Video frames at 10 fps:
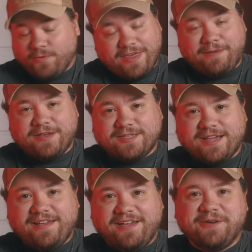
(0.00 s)
With that being
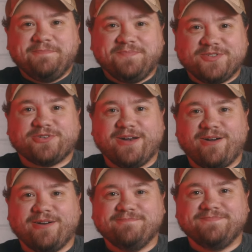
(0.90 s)
said, train
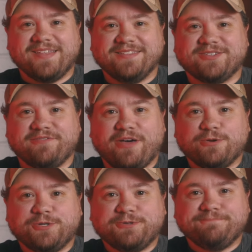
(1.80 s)
hard and serve
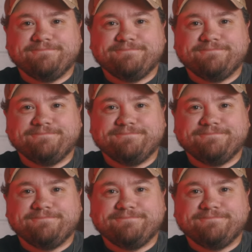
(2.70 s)
others.